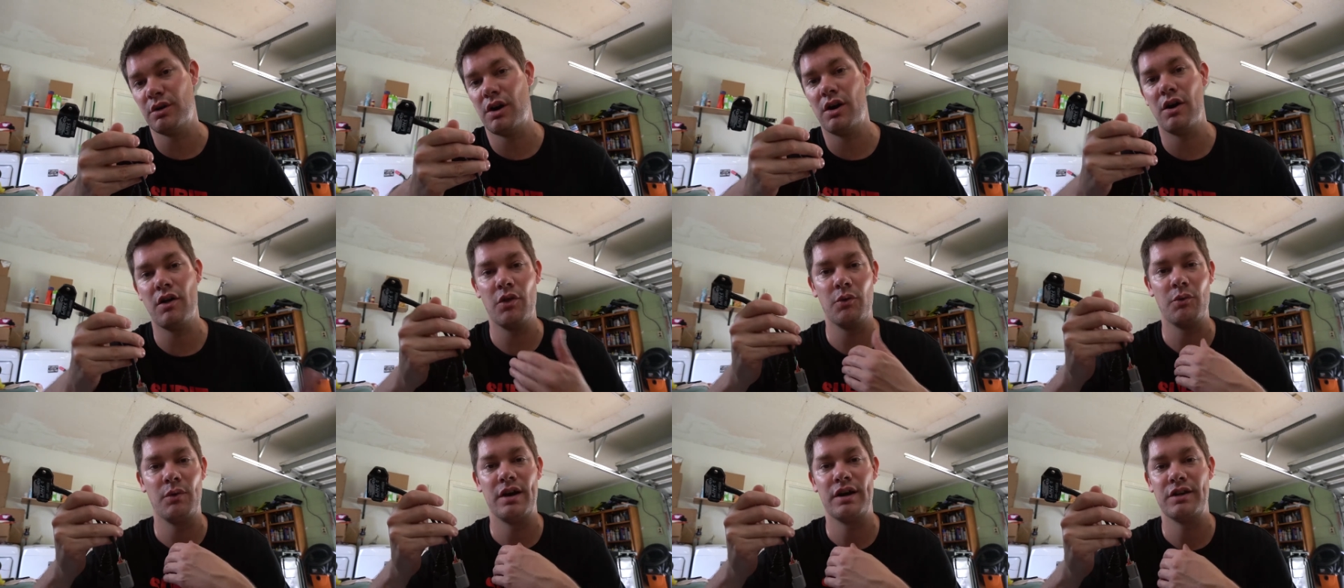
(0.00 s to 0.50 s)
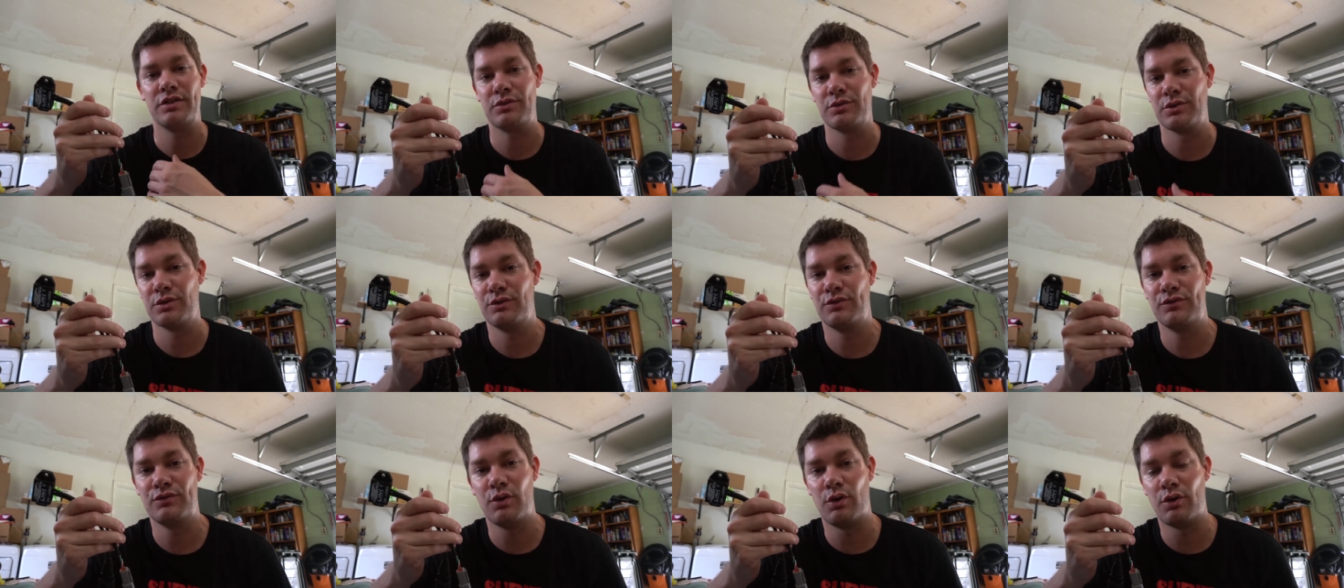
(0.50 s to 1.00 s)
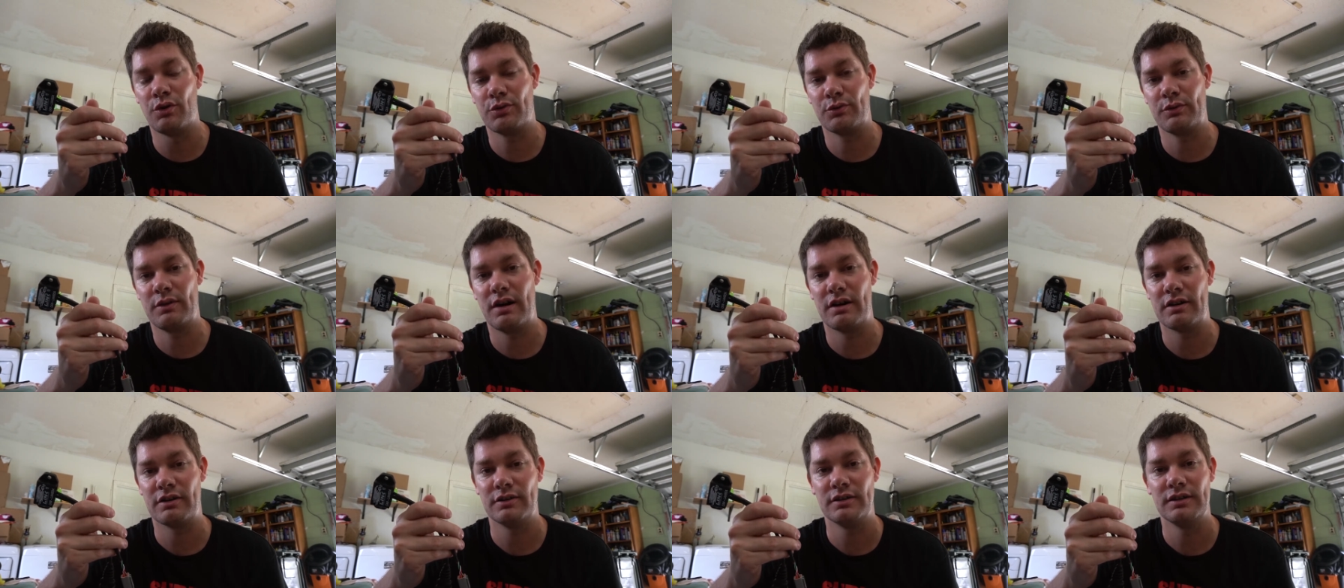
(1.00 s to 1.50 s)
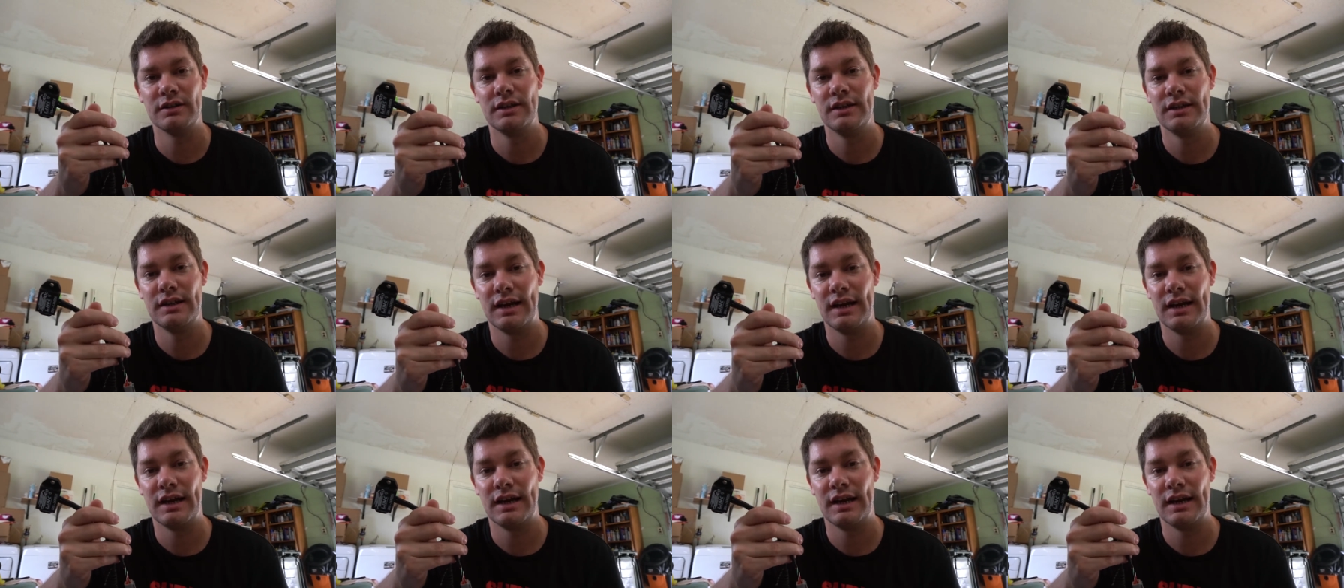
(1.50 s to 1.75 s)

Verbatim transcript: all the way through full throttle,